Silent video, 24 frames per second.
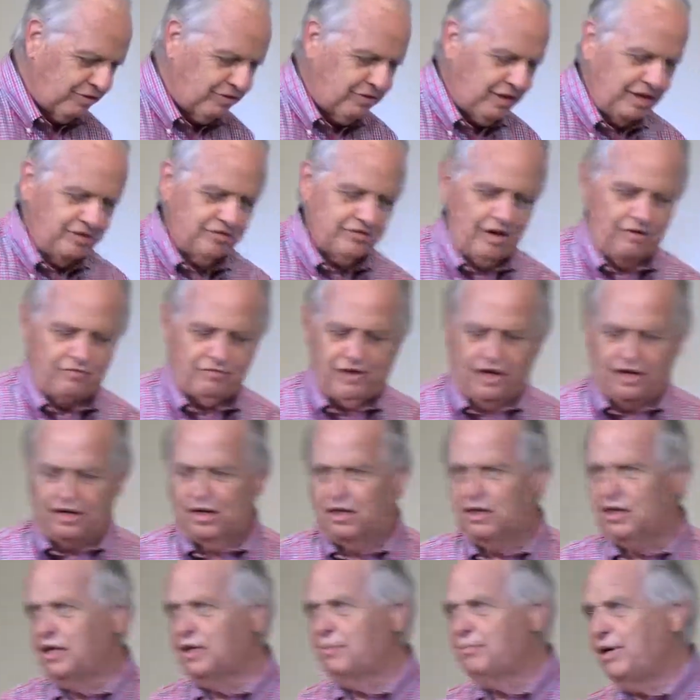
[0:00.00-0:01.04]
things I find a
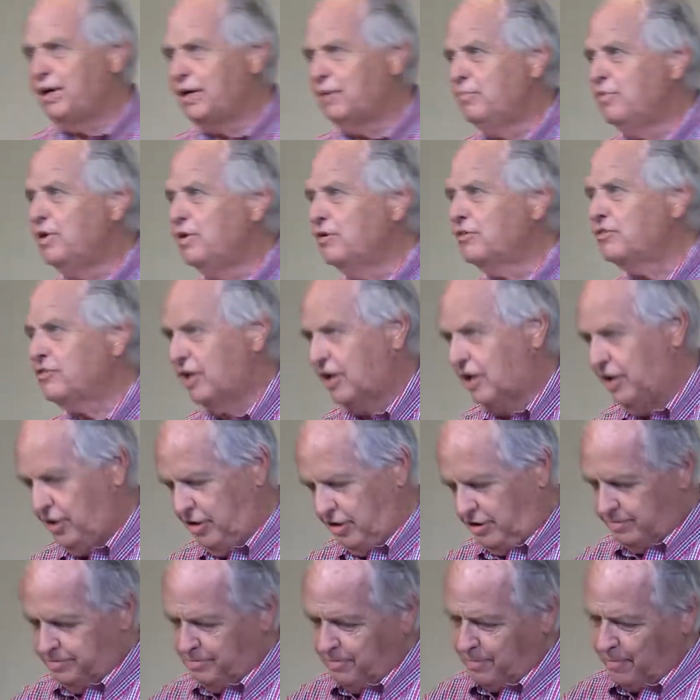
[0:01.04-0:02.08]
little bit amusing
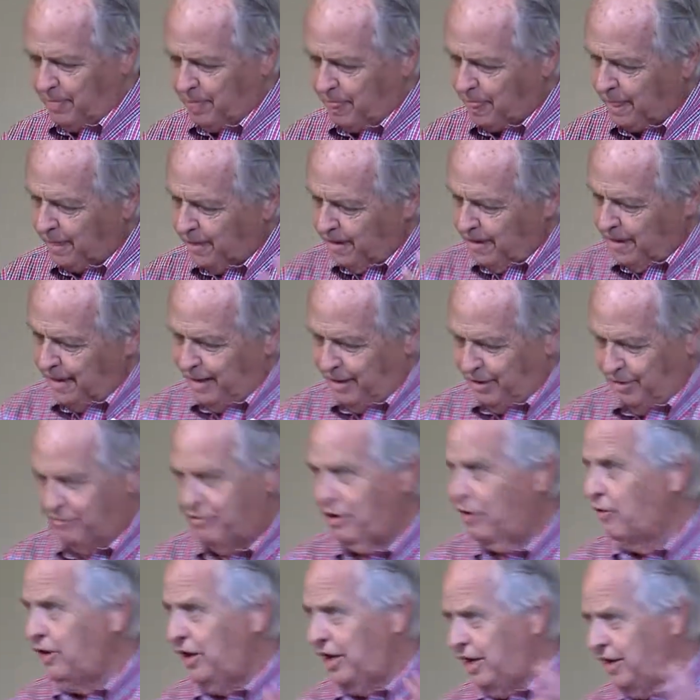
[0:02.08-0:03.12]
here, in a
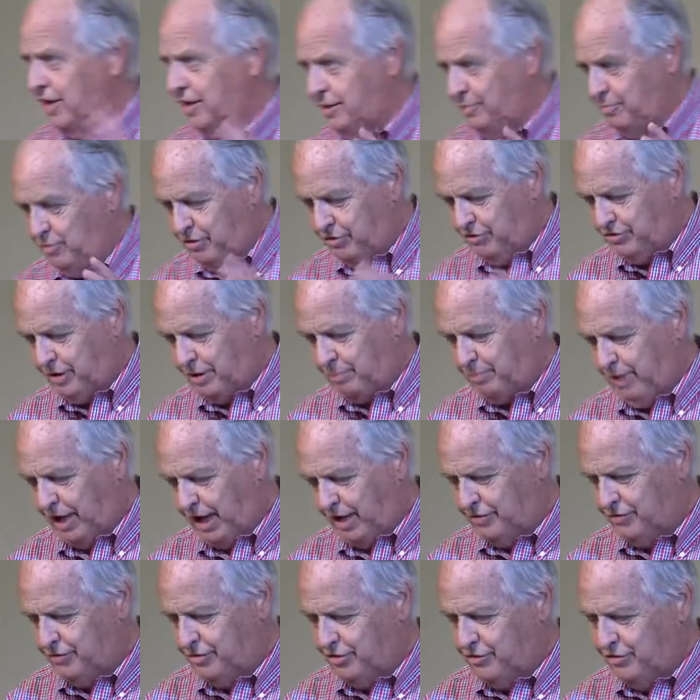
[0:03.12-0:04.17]
very unamusing
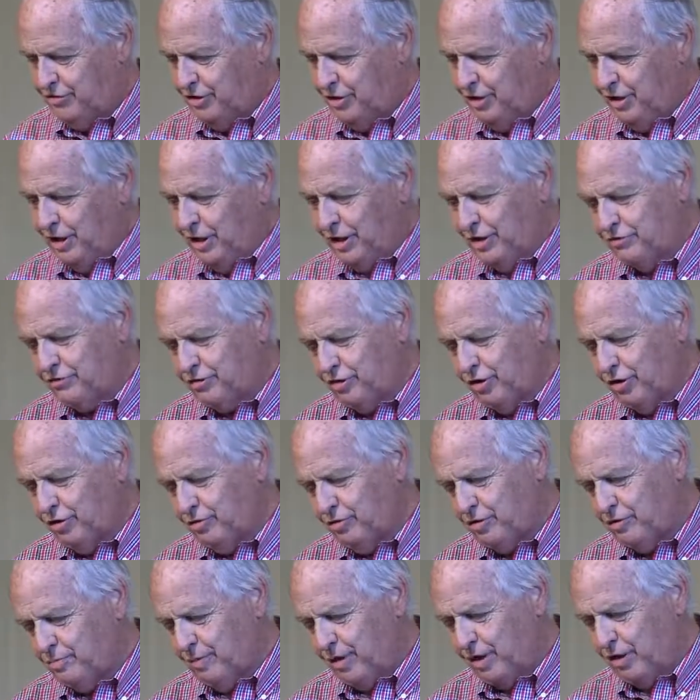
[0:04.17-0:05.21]
passage, is turn
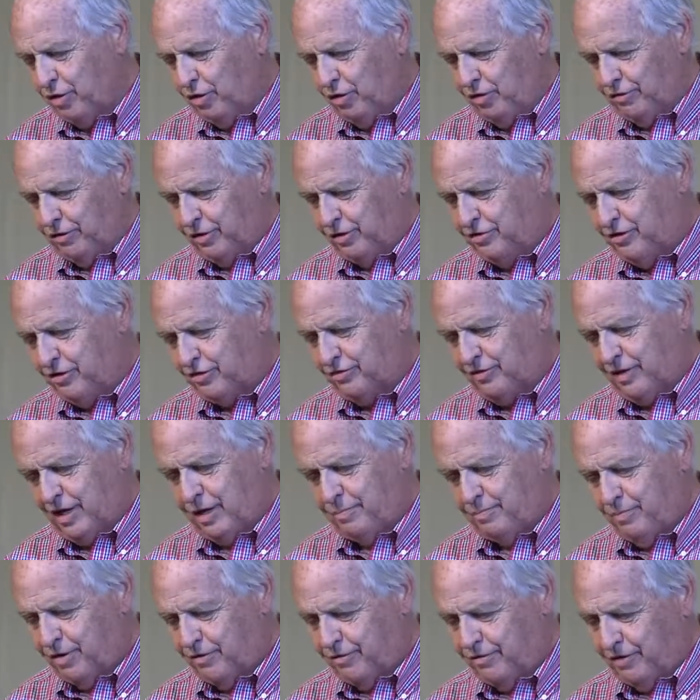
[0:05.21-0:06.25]
with me over, just
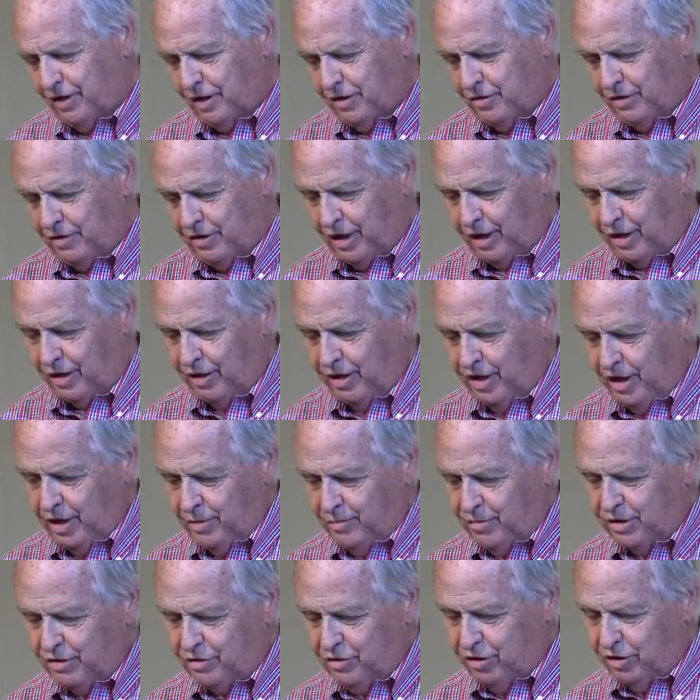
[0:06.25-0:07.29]
keep your finger there,
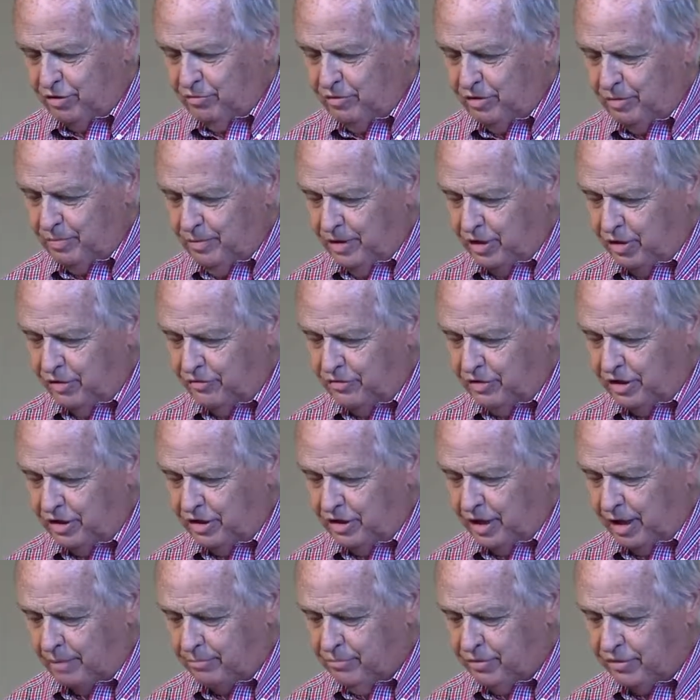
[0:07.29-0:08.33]
but turn with me over to
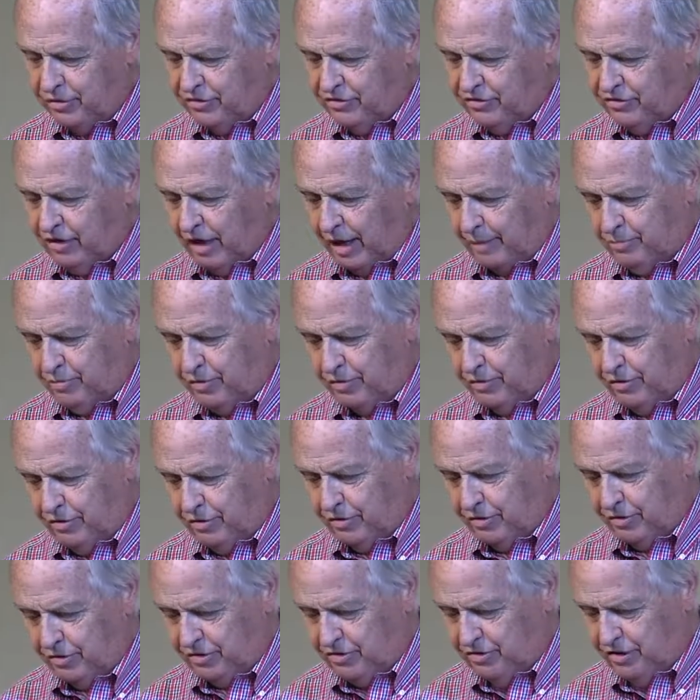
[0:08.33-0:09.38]
chapter
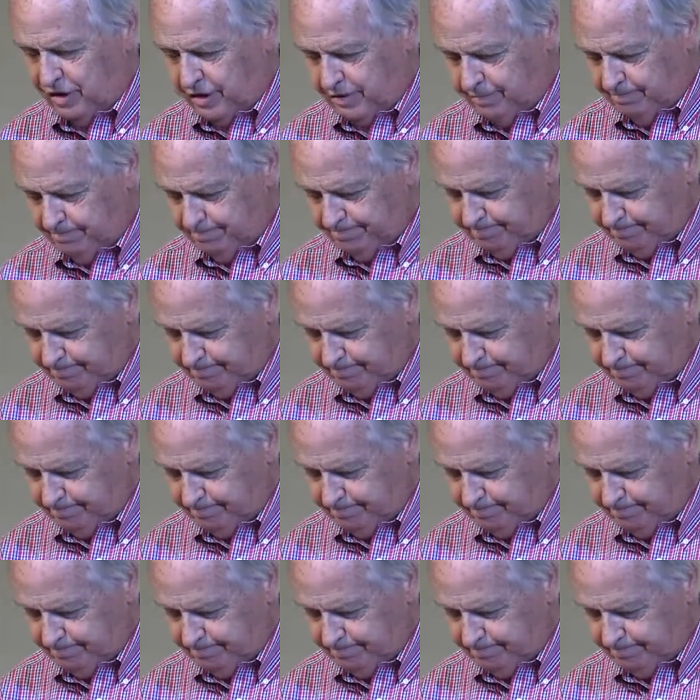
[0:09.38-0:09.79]
13.